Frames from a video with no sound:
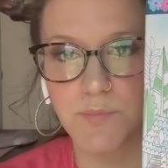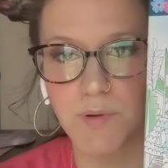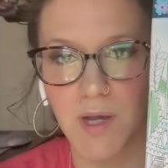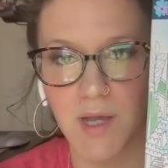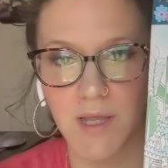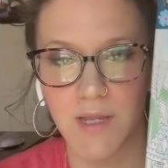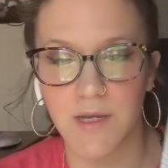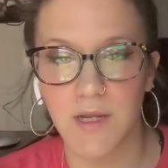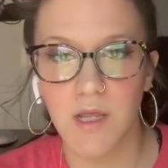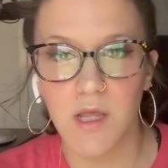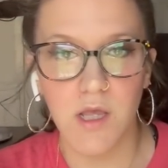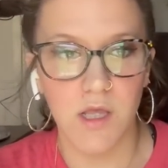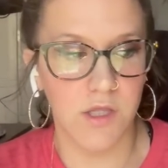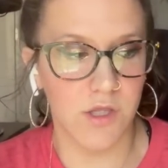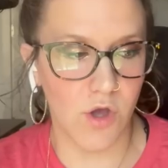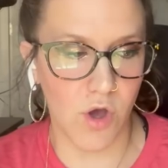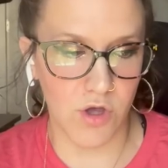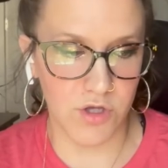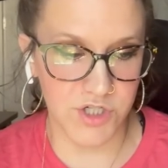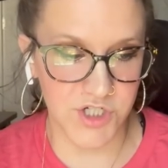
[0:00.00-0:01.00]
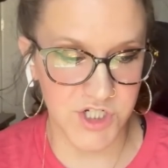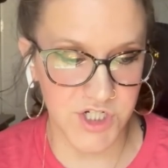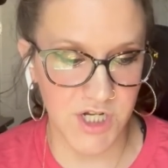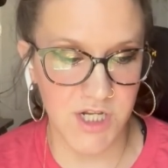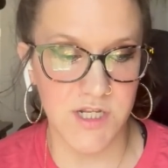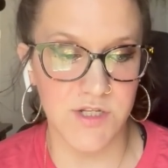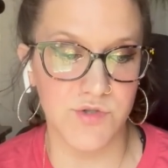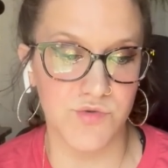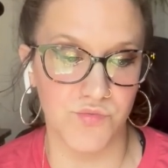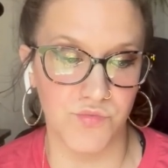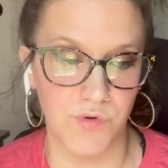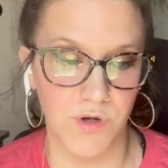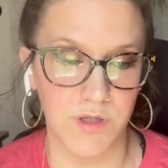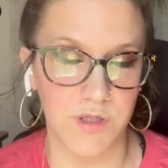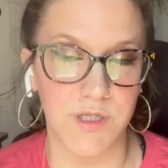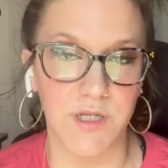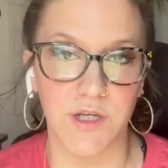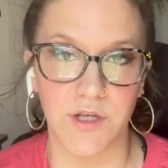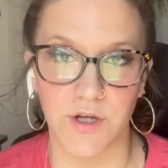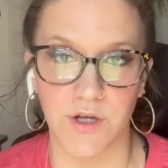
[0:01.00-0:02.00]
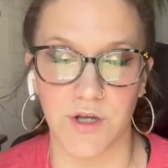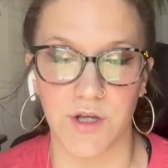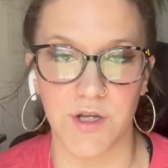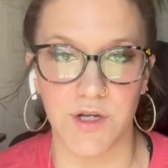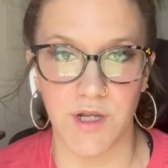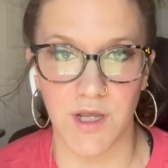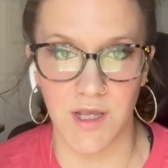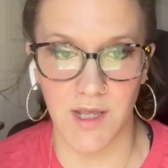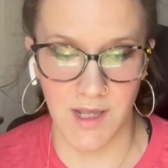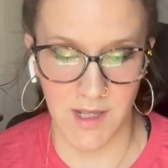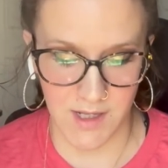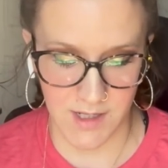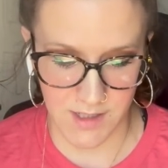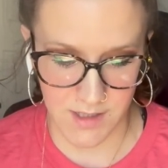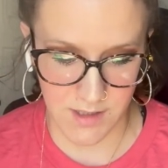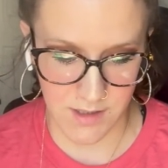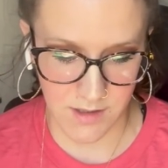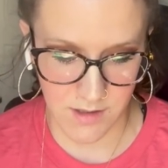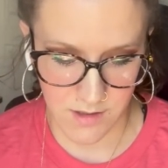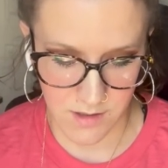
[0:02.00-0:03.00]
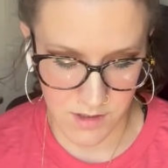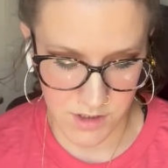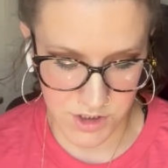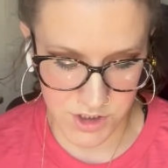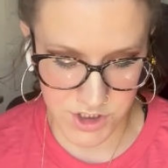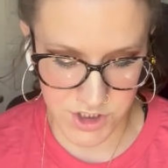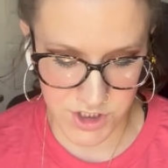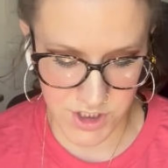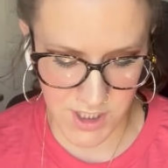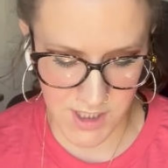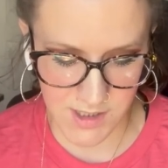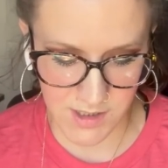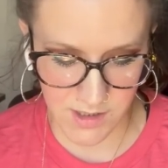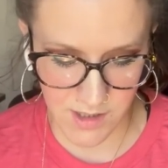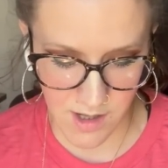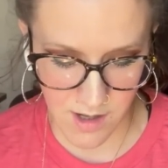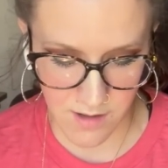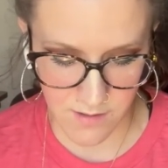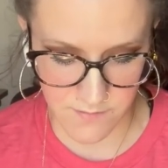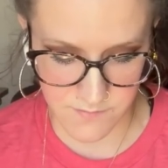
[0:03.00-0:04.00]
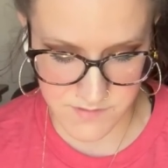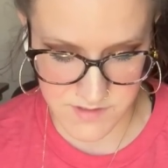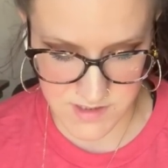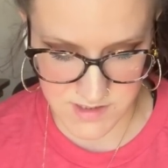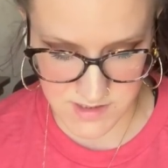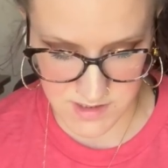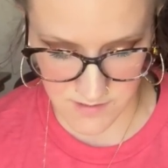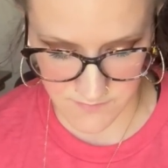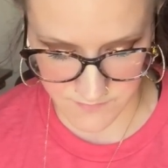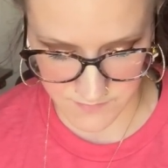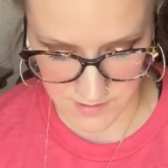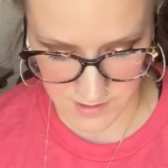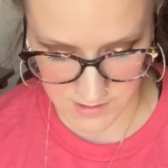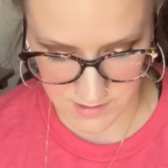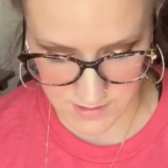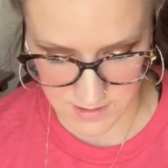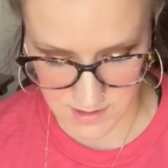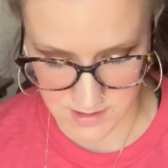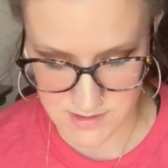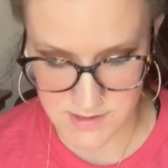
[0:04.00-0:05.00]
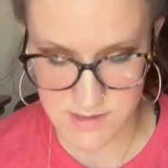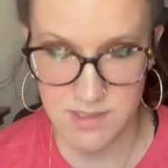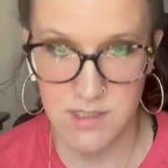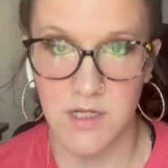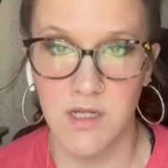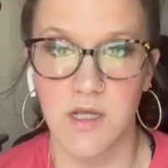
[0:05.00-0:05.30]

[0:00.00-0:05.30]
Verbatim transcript: but y'all, she's really good and she loves stuff like this.